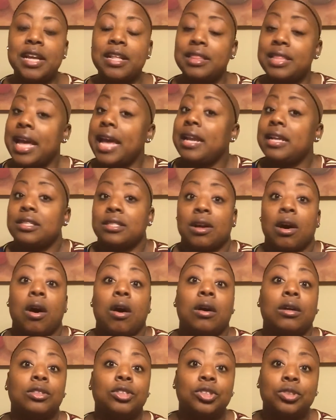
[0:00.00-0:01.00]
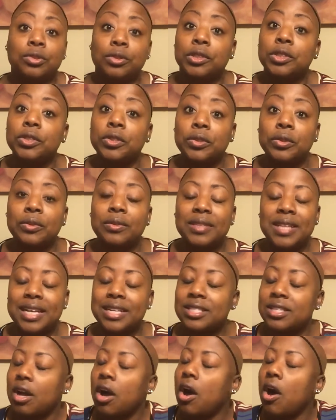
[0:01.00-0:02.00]
That is all true. That
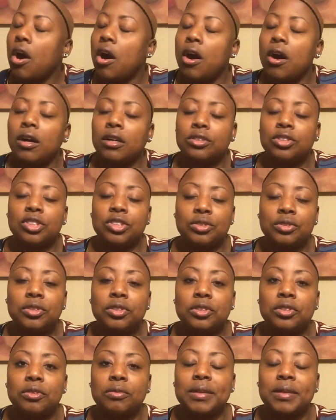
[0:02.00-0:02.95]
is all true.